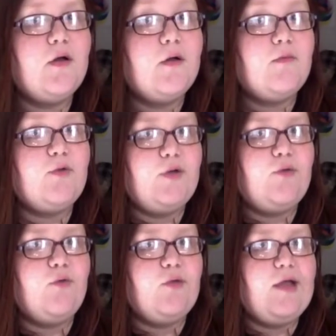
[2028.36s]
Blue
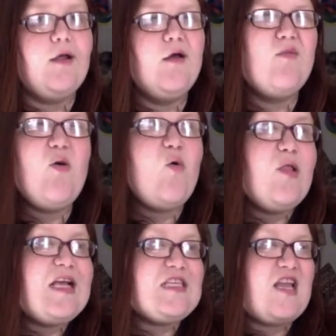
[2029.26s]
Kool-Aid. Blue
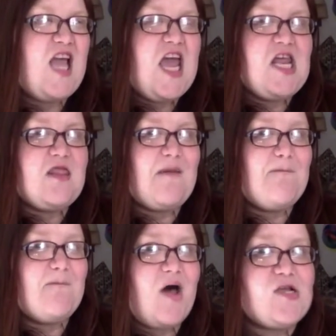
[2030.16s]
Kool-Aid's like hitting the
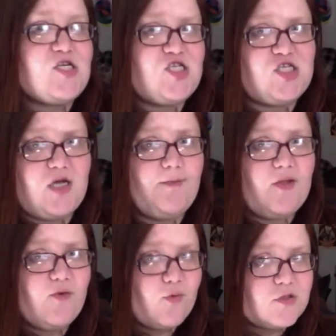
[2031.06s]
mothership
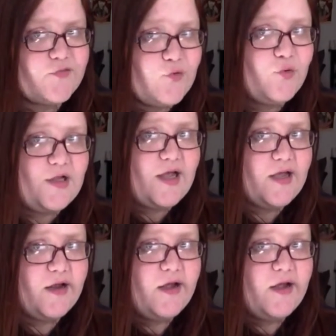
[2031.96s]
in the world of Kool-Aid.